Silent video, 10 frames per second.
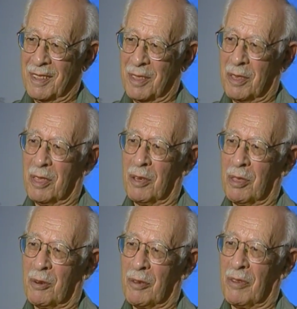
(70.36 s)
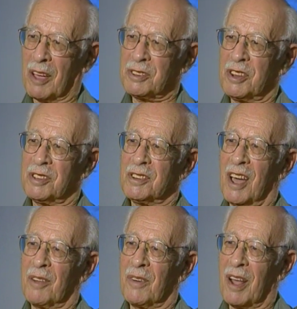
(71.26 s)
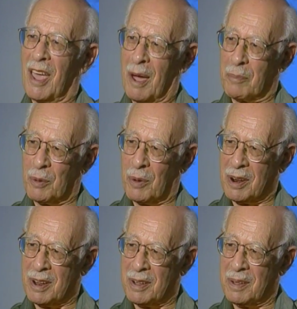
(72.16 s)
the, the, the reflection is not a very happy one.